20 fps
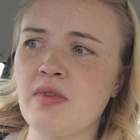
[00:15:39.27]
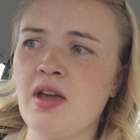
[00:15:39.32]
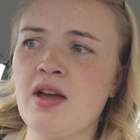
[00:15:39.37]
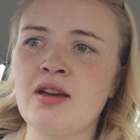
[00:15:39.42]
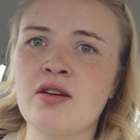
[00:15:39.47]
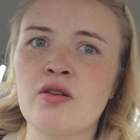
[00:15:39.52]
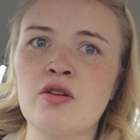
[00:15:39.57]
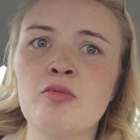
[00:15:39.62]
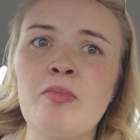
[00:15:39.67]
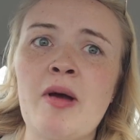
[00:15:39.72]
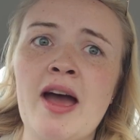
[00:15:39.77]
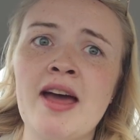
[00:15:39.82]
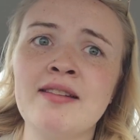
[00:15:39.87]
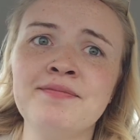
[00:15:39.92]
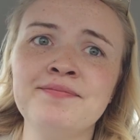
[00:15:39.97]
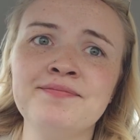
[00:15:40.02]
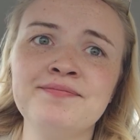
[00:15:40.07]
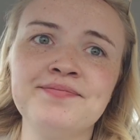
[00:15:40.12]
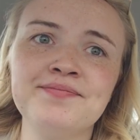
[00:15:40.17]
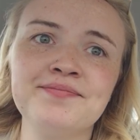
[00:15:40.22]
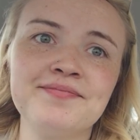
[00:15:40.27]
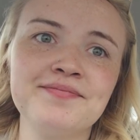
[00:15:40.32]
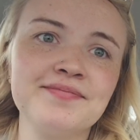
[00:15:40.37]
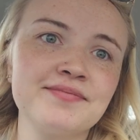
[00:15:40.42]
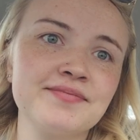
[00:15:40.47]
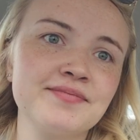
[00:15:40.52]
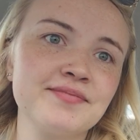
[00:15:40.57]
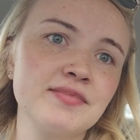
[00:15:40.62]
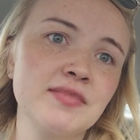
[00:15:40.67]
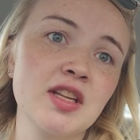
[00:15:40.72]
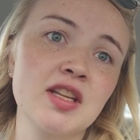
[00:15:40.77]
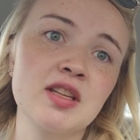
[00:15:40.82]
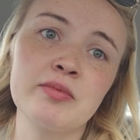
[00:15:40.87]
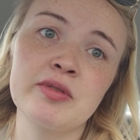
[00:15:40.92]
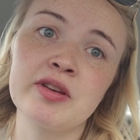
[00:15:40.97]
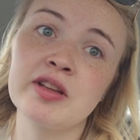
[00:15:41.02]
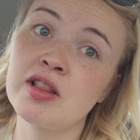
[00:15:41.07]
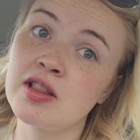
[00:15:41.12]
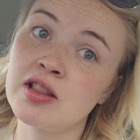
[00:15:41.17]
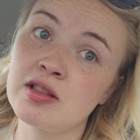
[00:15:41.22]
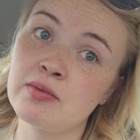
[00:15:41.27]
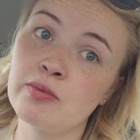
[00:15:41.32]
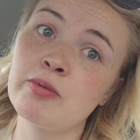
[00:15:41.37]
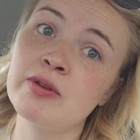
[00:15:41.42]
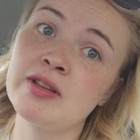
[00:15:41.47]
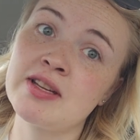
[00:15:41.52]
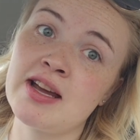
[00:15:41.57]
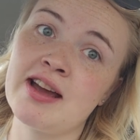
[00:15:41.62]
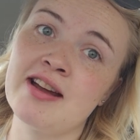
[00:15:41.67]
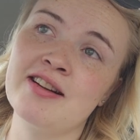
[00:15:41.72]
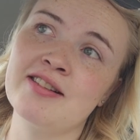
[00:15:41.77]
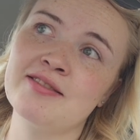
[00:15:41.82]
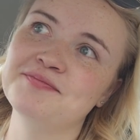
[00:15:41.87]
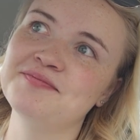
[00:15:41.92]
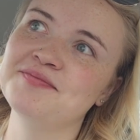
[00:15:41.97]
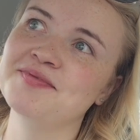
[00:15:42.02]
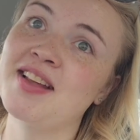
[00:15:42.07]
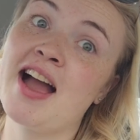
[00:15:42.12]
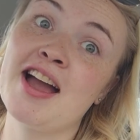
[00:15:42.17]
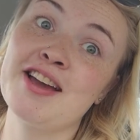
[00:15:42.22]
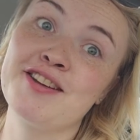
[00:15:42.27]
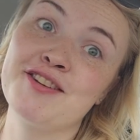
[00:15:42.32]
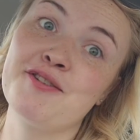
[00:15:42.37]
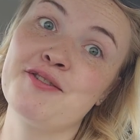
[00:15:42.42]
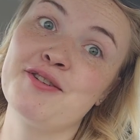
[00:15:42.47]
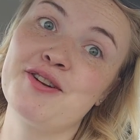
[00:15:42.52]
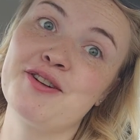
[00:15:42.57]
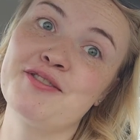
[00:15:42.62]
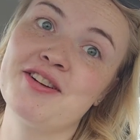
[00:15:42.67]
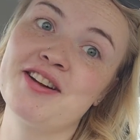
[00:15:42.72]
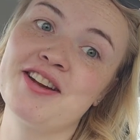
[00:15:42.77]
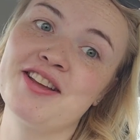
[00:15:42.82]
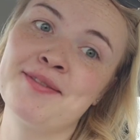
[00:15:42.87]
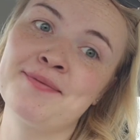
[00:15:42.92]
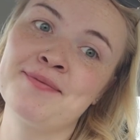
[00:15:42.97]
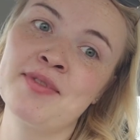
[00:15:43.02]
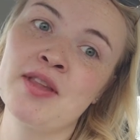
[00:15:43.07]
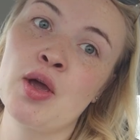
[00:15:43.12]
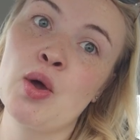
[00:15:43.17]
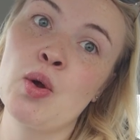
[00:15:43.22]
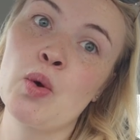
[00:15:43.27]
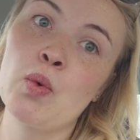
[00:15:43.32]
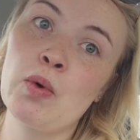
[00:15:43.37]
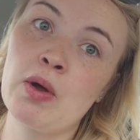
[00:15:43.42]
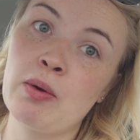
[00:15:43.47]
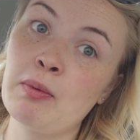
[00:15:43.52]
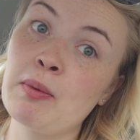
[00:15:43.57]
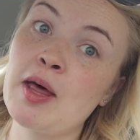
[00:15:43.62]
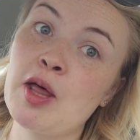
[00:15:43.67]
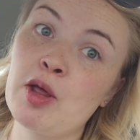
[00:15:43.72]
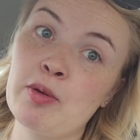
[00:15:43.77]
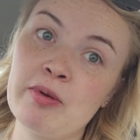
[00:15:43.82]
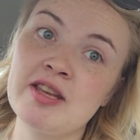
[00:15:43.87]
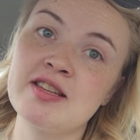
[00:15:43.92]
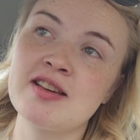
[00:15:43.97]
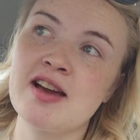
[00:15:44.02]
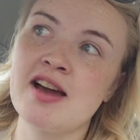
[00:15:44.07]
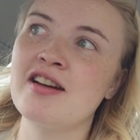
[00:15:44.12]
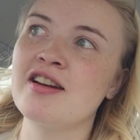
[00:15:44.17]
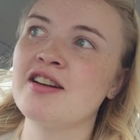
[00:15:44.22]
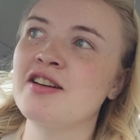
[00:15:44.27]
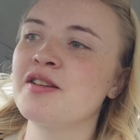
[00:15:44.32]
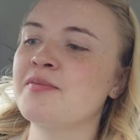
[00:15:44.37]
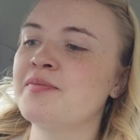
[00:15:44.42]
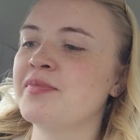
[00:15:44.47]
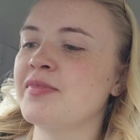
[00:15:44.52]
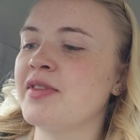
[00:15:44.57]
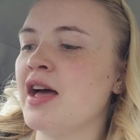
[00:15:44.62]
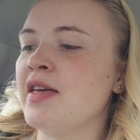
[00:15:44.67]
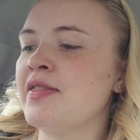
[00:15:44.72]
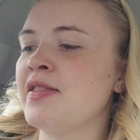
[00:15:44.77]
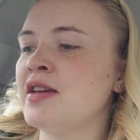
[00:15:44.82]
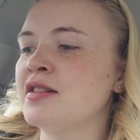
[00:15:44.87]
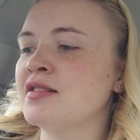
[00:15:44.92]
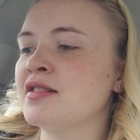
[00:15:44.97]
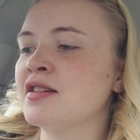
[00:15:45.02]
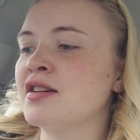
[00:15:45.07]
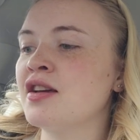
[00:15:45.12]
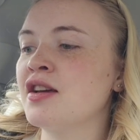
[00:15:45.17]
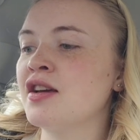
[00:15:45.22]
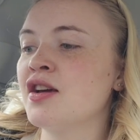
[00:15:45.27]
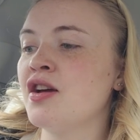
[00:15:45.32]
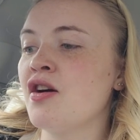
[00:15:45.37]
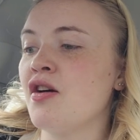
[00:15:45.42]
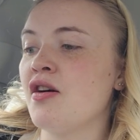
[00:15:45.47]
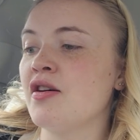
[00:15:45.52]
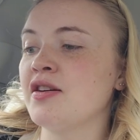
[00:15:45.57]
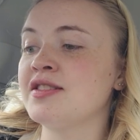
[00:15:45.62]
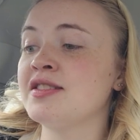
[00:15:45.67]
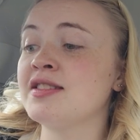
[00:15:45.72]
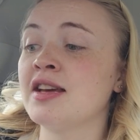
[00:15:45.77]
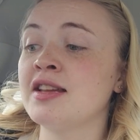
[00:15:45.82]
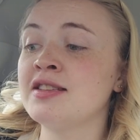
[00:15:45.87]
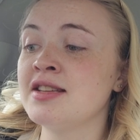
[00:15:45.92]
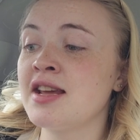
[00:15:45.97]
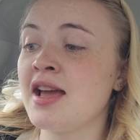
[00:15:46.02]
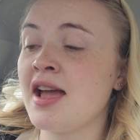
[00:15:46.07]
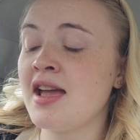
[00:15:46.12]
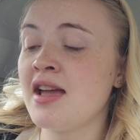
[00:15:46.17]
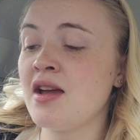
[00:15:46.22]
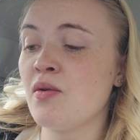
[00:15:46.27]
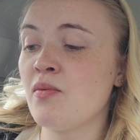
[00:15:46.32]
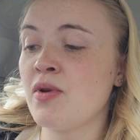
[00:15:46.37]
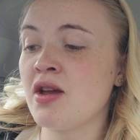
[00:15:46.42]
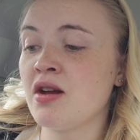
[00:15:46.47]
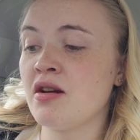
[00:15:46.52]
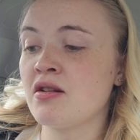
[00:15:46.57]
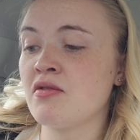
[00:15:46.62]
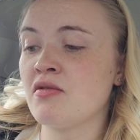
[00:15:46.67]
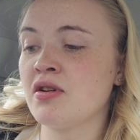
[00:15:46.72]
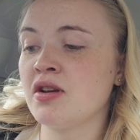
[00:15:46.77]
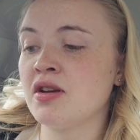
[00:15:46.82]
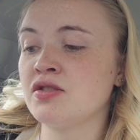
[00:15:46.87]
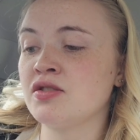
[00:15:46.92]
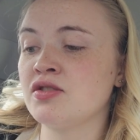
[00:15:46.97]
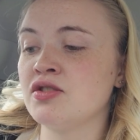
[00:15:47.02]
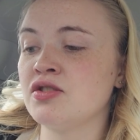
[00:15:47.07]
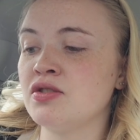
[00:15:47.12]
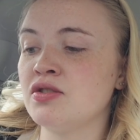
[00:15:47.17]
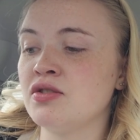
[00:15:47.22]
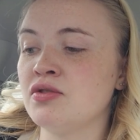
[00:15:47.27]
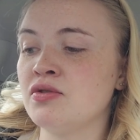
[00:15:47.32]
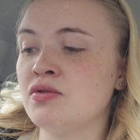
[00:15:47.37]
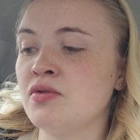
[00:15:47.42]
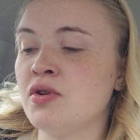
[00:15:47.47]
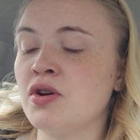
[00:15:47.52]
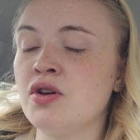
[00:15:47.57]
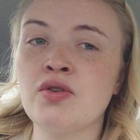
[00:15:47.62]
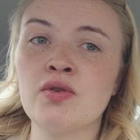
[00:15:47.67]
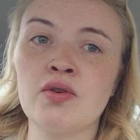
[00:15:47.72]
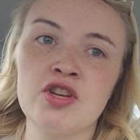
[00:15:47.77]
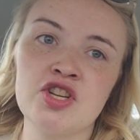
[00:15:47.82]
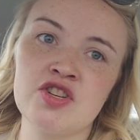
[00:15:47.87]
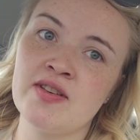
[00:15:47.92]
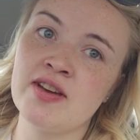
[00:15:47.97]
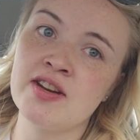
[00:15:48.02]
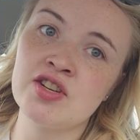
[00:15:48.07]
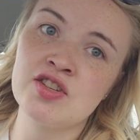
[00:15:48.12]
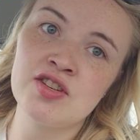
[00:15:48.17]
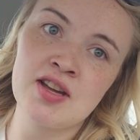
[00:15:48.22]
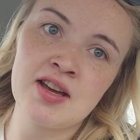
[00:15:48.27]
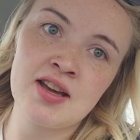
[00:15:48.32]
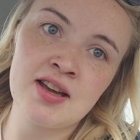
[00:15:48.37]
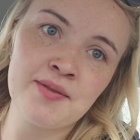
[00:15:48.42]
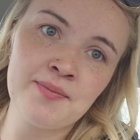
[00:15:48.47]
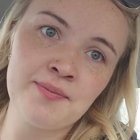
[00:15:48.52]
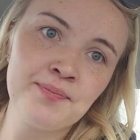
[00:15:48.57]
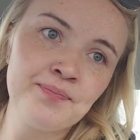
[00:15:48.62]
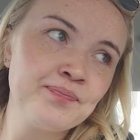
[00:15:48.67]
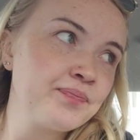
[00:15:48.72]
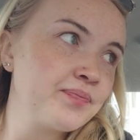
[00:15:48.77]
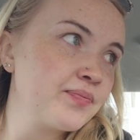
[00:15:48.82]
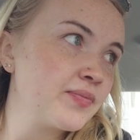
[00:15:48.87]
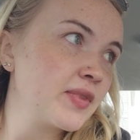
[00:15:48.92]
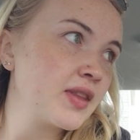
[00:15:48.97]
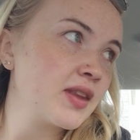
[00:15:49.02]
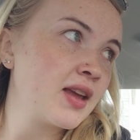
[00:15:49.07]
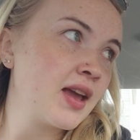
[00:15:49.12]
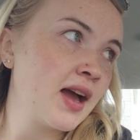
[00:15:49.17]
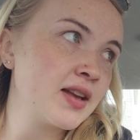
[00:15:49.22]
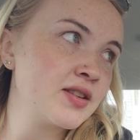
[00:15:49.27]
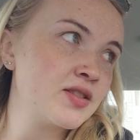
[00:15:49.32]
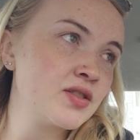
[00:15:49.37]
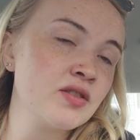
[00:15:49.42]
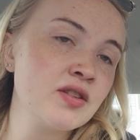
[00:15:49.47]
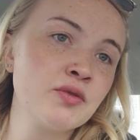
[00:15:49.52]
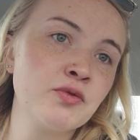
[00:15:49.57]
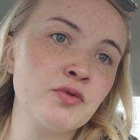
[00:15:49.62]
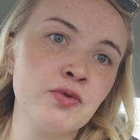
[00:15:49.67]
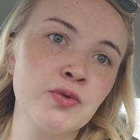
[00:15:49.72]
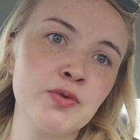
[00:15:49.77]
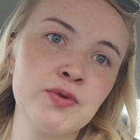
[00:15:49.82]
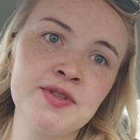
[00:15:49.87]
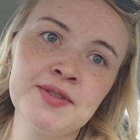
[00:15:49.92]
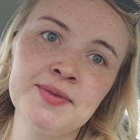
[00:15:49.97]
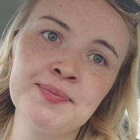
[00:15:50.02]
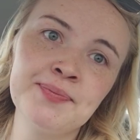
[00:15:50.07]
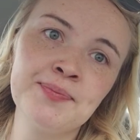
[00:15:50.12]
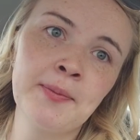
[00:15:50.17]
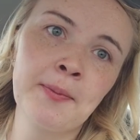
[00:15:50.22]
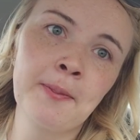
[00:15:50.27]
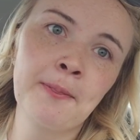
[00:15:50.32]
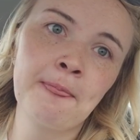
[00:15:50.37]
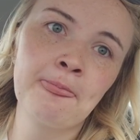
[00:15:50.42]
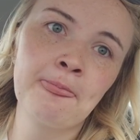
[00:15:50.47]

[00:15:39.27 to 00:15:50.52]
And go to bed and we will be tired. I know it already. We will be tired. And then on Sunday, we are going to Neuschwanstein, Castle in Füssen